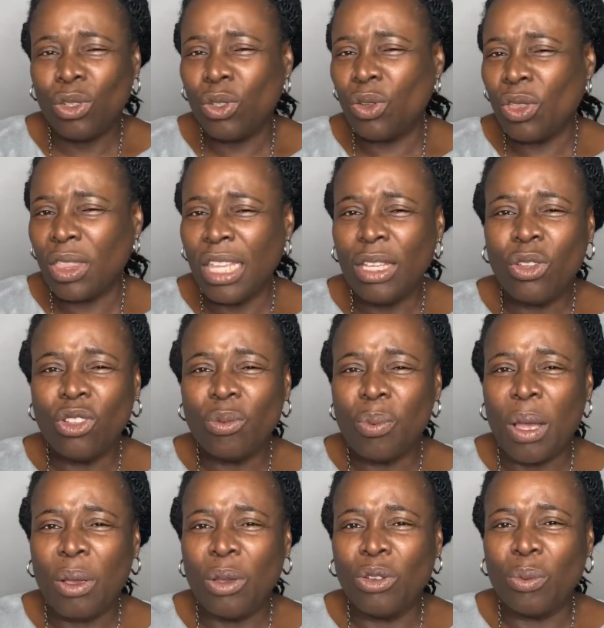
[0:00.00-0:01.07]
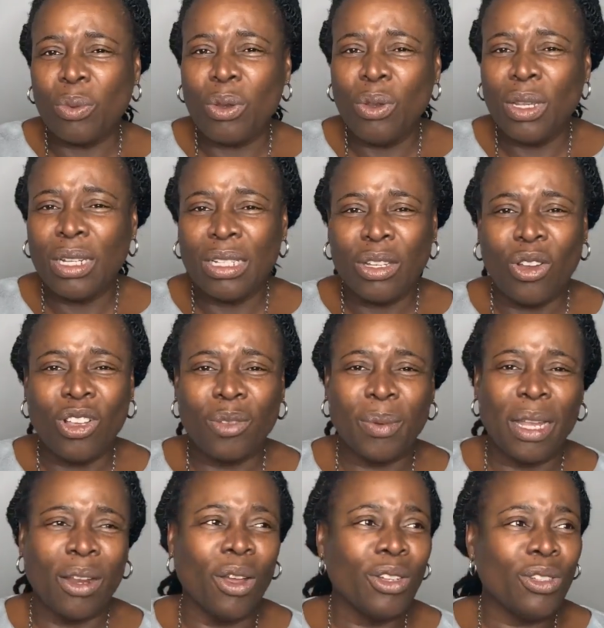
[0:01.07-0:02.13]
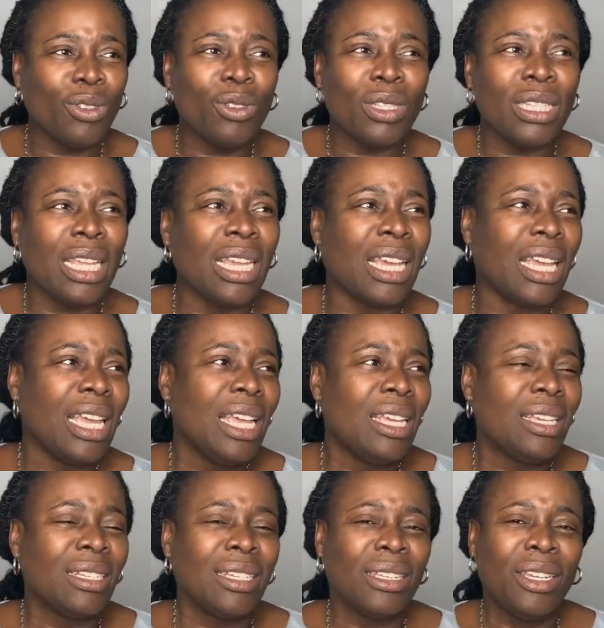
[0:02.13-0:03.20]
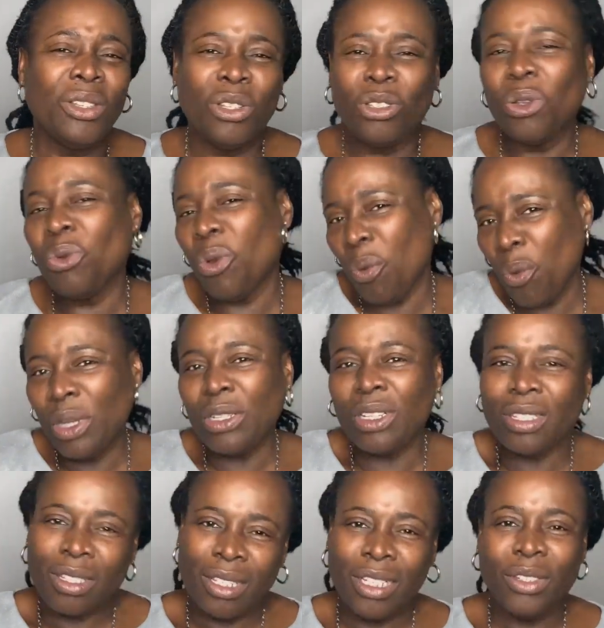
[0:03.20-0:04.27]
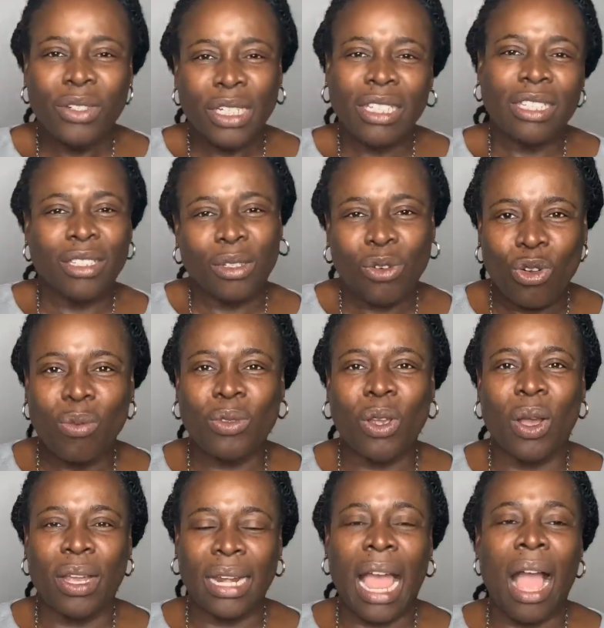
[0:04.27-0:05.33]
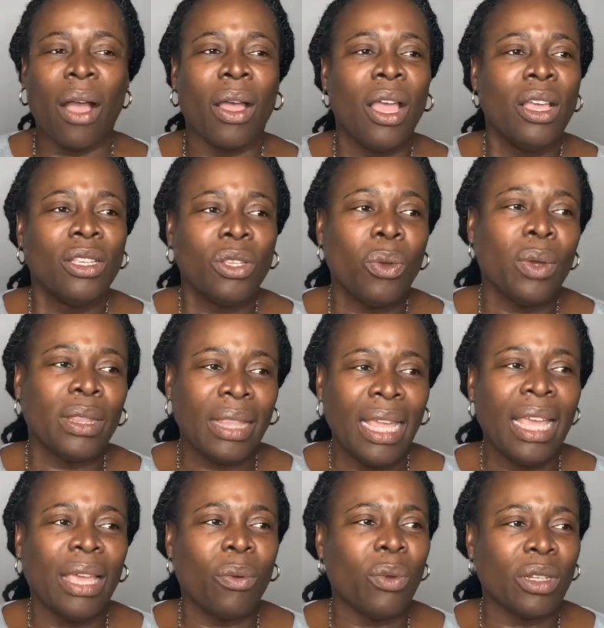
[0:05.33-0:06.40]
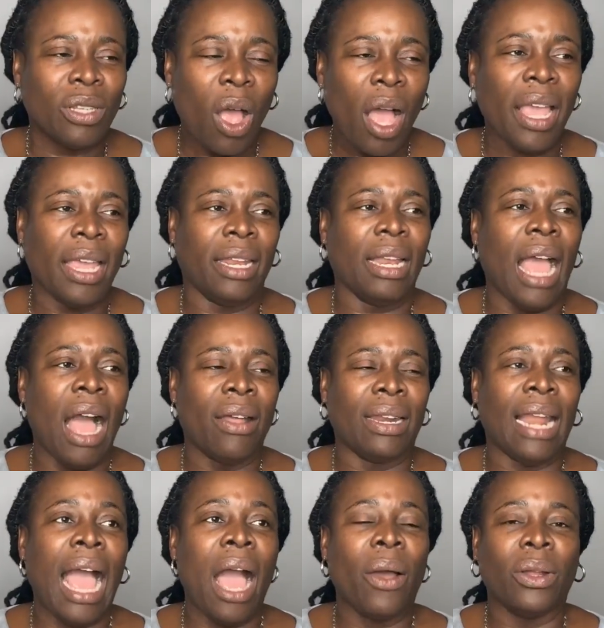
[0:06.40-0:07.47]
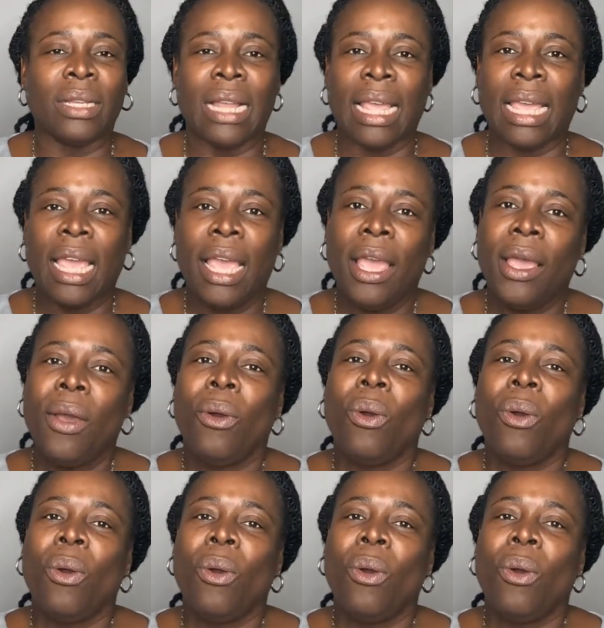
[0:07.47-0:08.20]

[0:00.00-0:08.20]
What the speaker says: do you think those people are going to be looking at your husband? Or do you think, you know, so we're just, you know, this is a group talk now. So we're talking out loud, like,